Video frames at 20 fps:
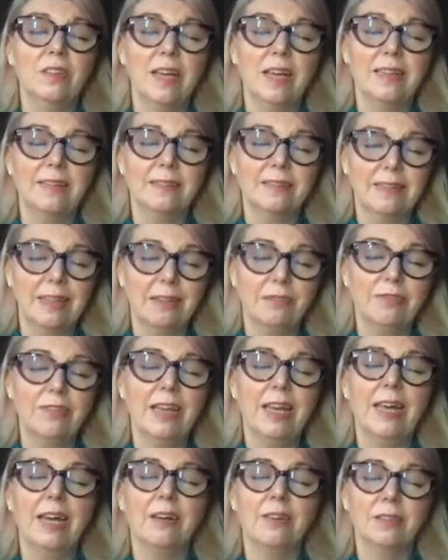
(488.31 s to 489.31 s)
and
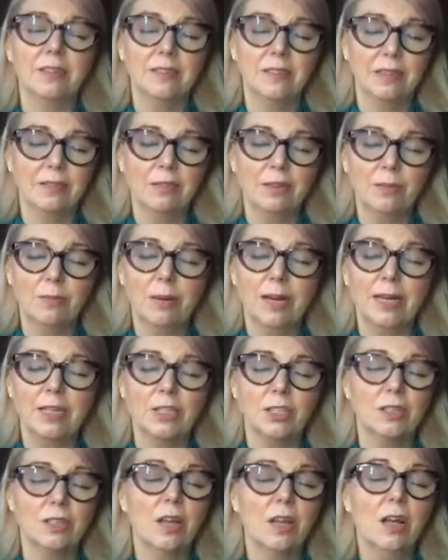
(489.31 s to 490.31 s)
self-care and
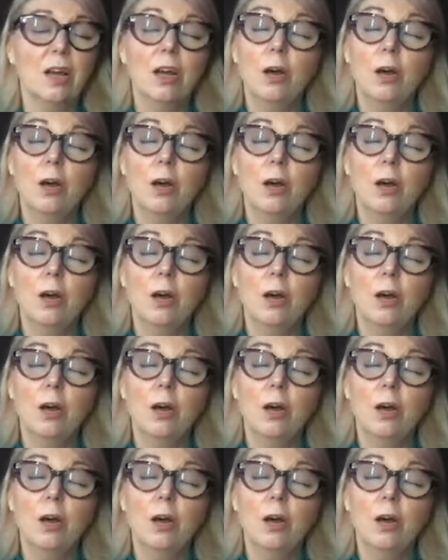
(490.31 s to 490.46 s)
self-compassion,